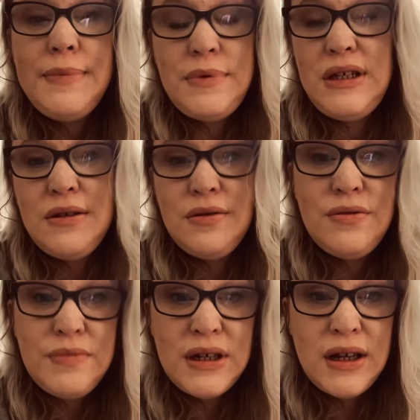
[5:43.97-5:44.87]
didn't
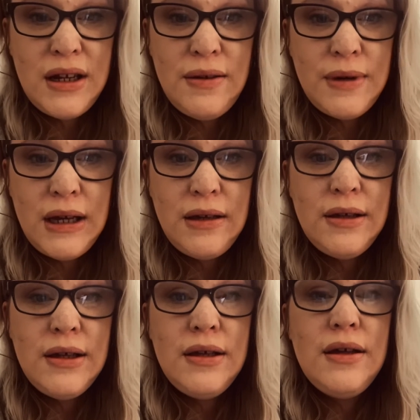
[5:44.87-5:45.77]
come down anyway.
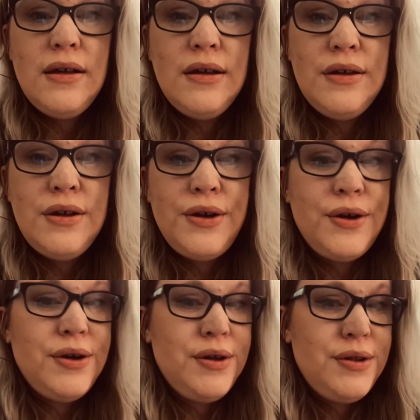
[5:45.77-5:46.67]

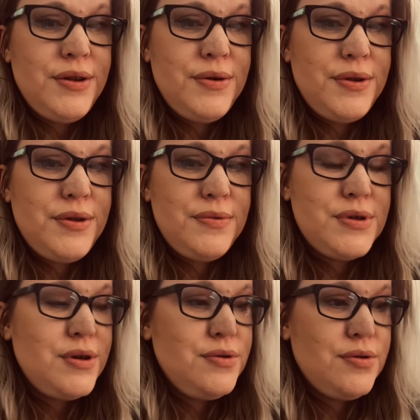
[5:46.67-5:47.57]
There
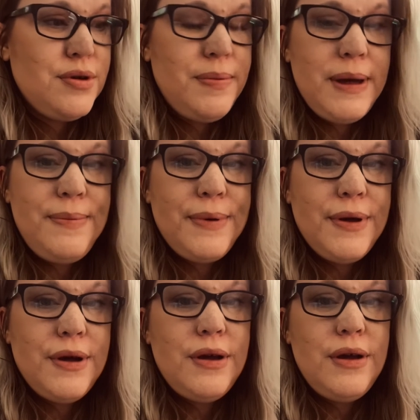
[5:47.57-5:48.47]
was no toilet
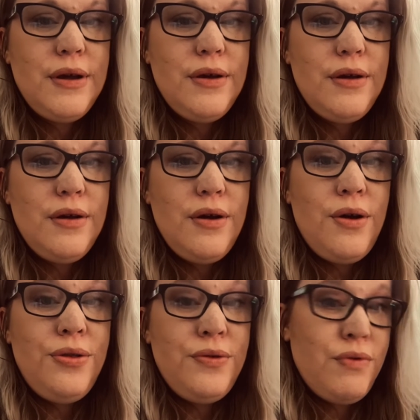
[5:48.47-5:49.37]
paper
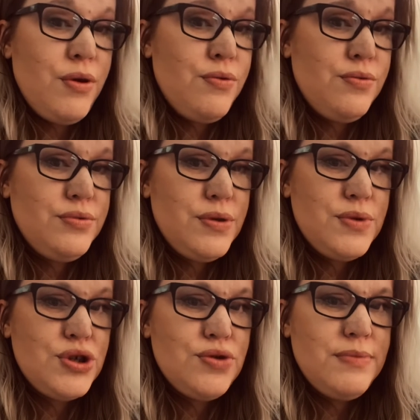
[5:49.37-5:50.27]
on the roll. There
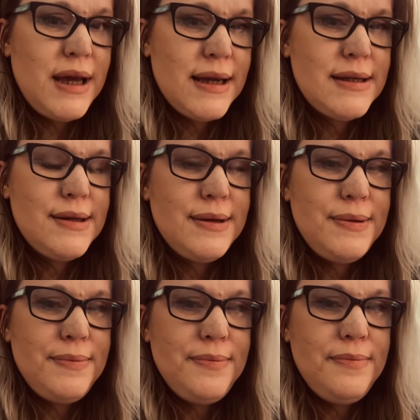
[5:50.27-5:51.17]
was some next to
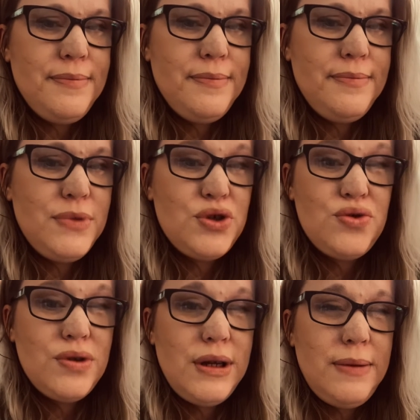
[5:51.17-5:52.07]
the
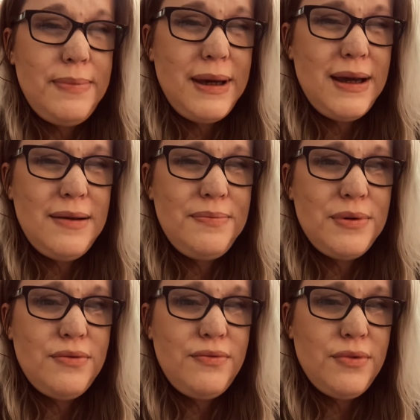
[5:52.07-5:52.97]
toilet bit,
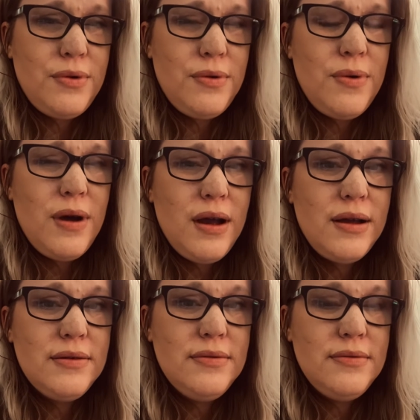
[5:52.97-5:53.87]
but quite,
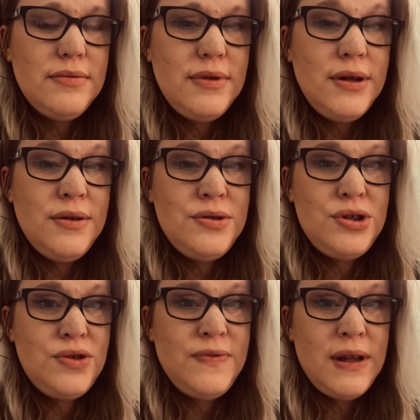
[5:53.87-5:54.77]
just
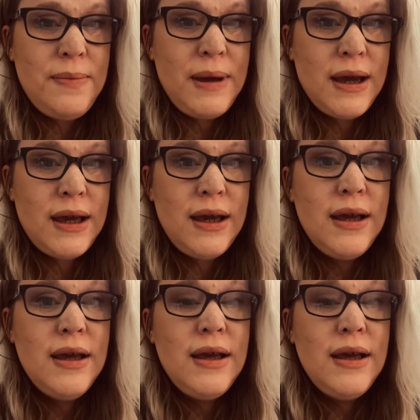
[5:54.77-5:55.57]
shoved in a packet.